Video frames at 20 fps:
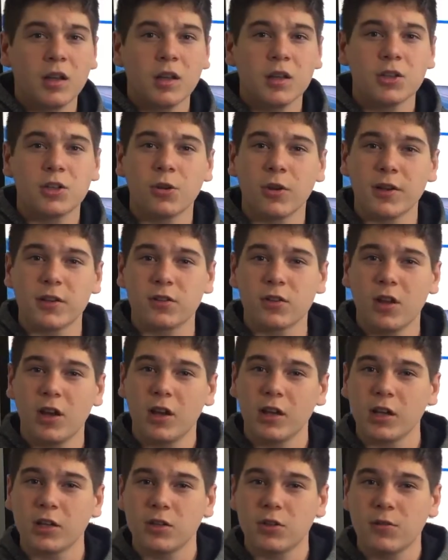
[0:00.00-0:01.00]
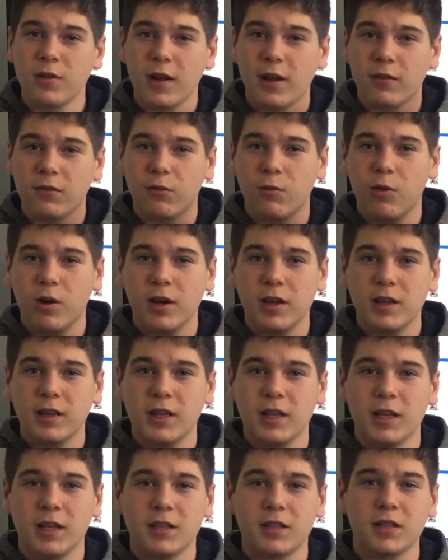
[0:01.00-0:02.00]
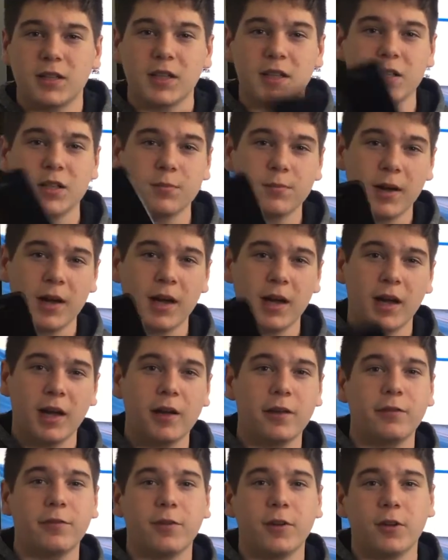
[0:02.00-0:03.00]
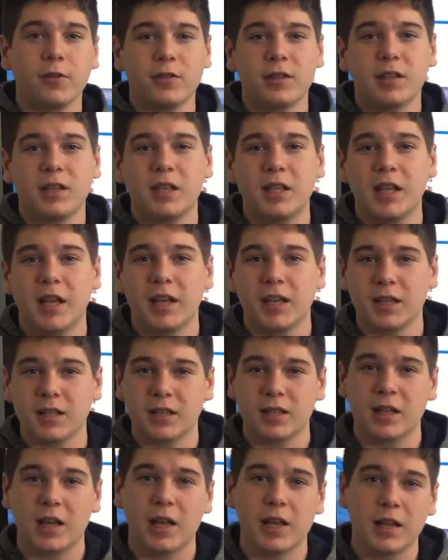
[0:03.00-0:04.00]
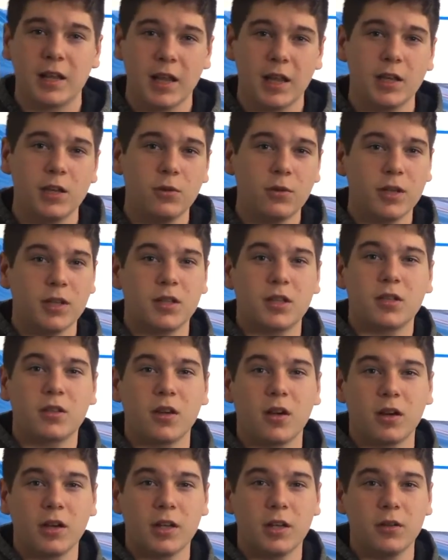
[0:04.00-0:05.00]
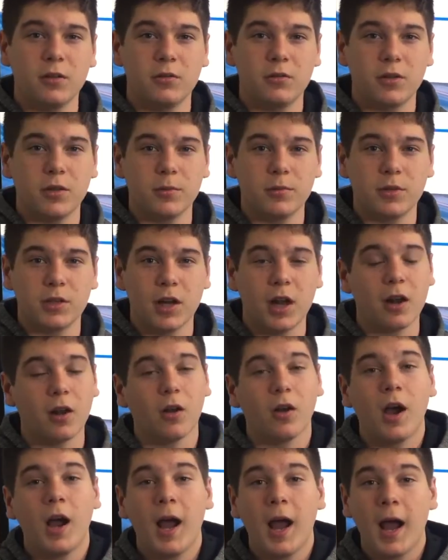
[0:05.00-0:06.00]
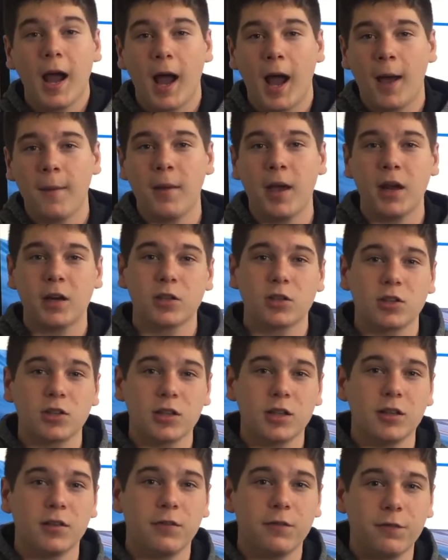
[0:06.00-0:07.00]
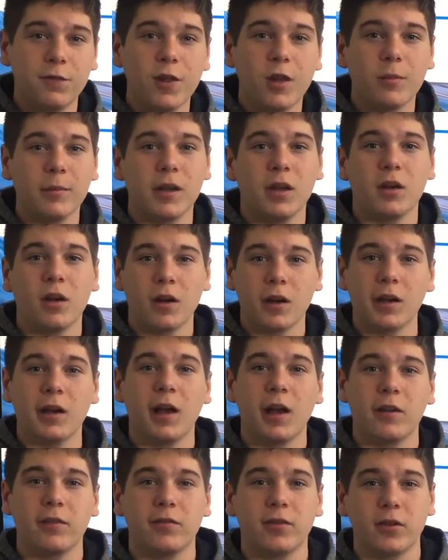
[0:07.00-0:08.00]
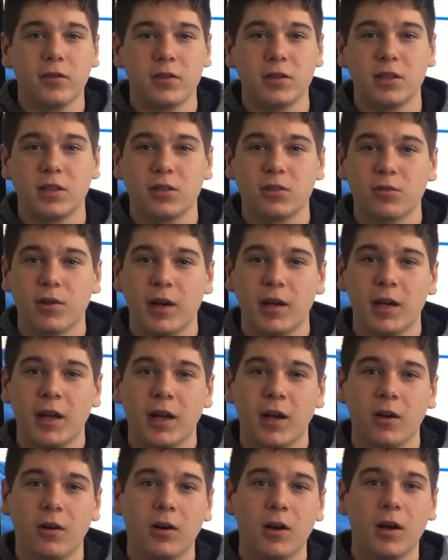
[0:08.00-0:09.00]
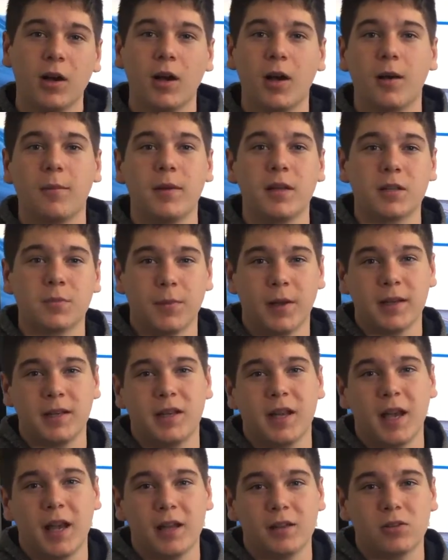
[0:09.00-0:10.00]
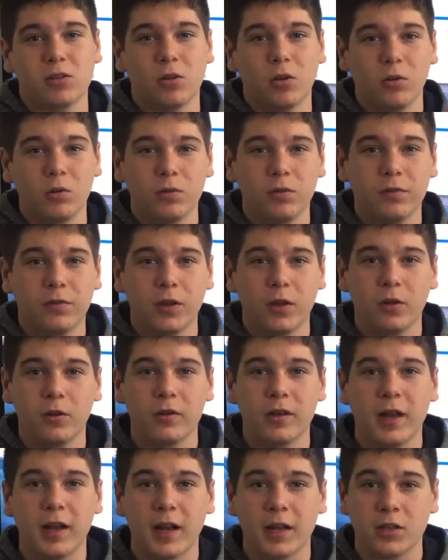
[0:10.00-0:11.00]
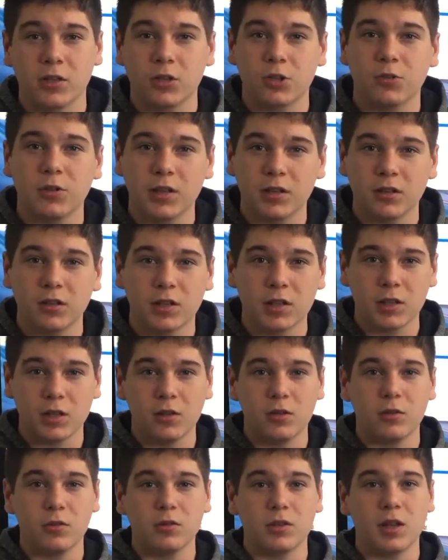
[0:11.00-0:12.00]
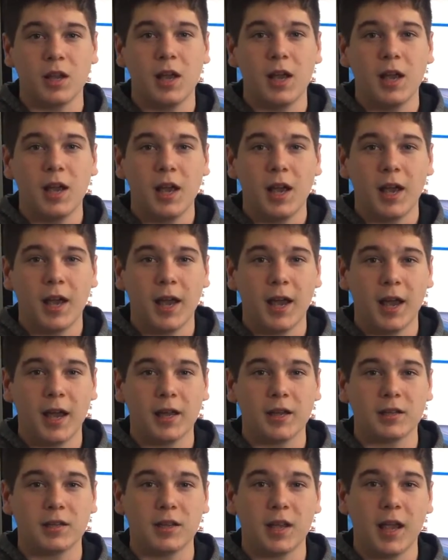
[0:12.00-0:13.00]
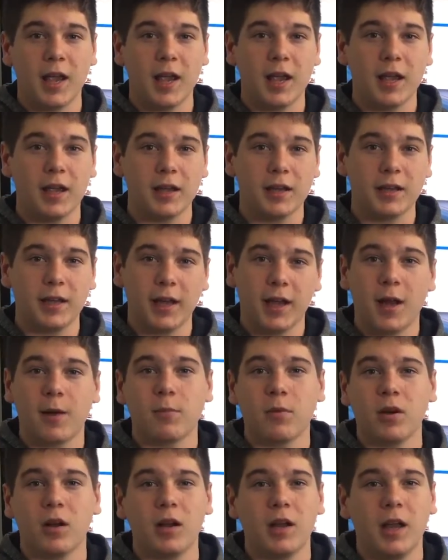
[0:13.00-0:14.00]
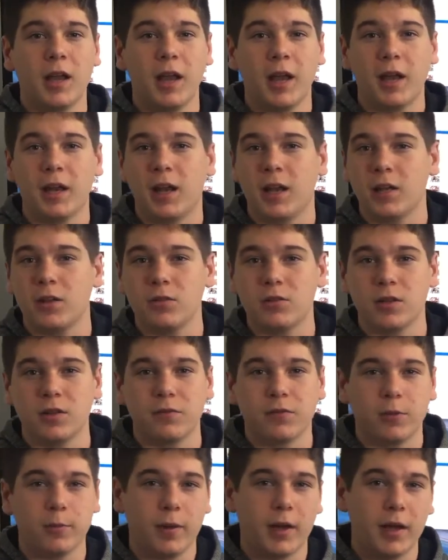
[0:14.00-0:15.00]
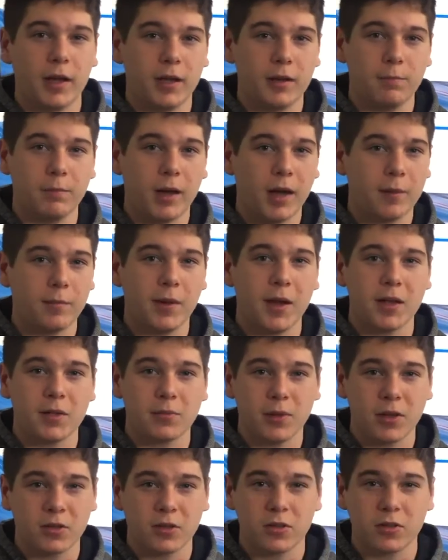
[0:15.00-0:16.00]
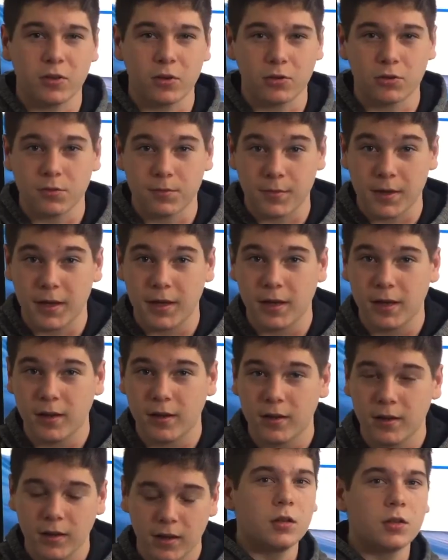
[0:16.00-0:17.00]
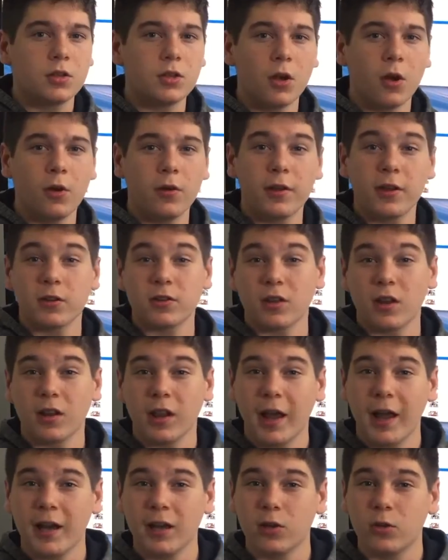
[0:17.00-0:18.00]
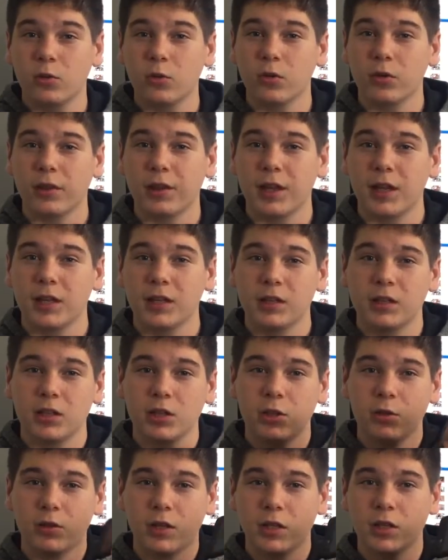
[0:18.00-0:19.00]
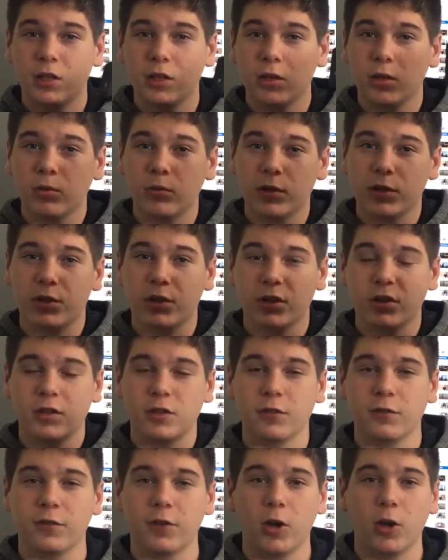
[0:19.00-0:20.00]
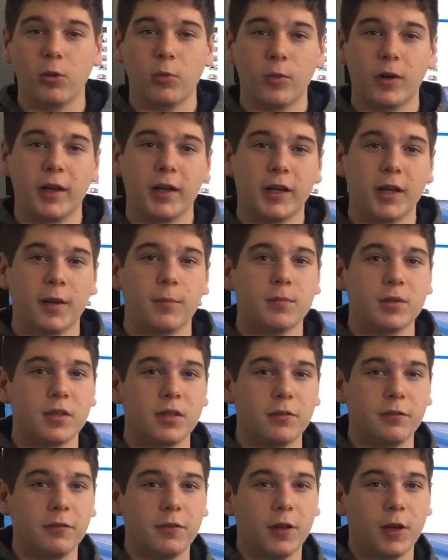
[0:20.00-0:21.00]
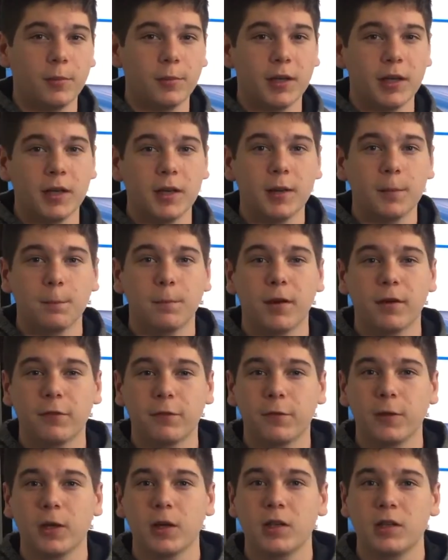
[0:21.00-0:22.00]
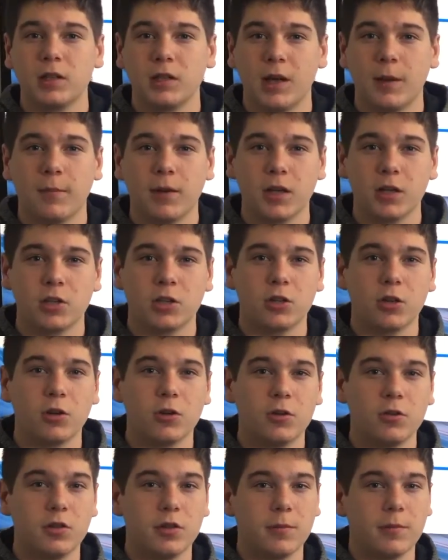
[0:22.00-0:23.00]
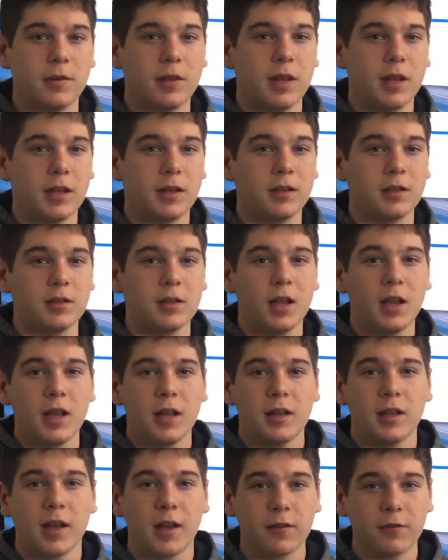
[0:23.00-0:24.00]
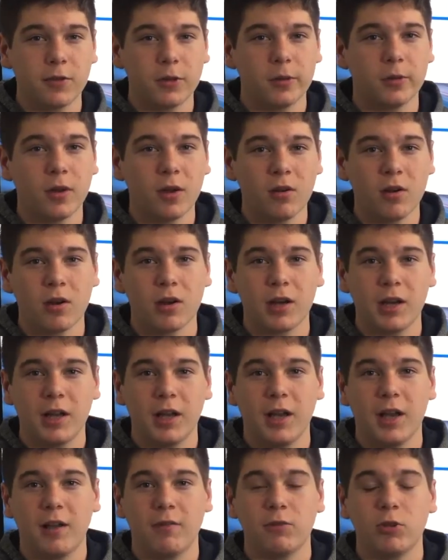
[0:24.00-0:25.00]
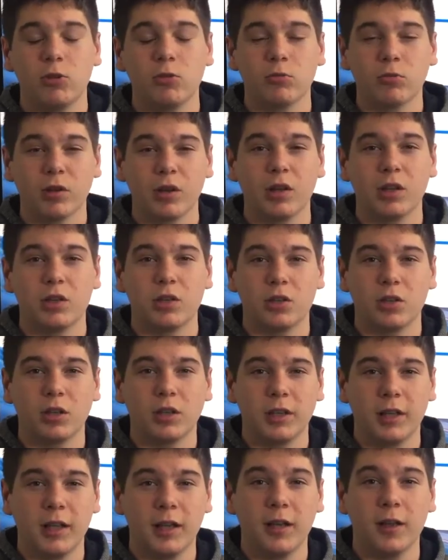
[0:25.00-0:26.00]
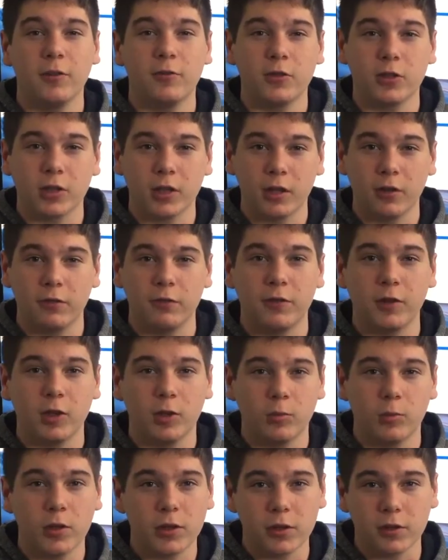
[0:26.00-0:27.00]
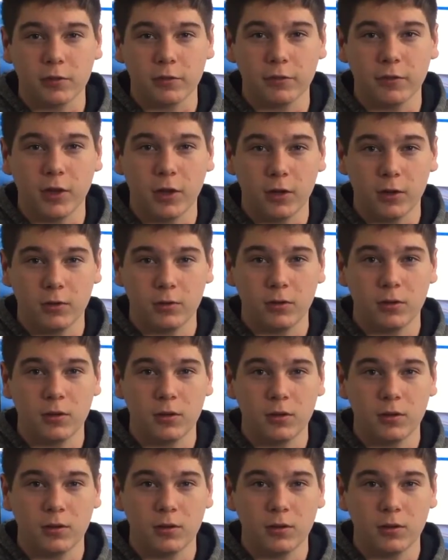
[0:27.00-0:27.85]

So as long as you have one of these, this is my iPhone 6, then you can start a YouTube channel. I'm actually filming on an iPhone 6 right now. It's my dad's old phone that I strictly use as a camera, and I use it for my Pond Bassmaster social media. So there's a lot of cool things you can do with just your phone when it comes to filming. But first, I'm going to show you some things that if you don't already have, you really should get if you're going to film with your phone.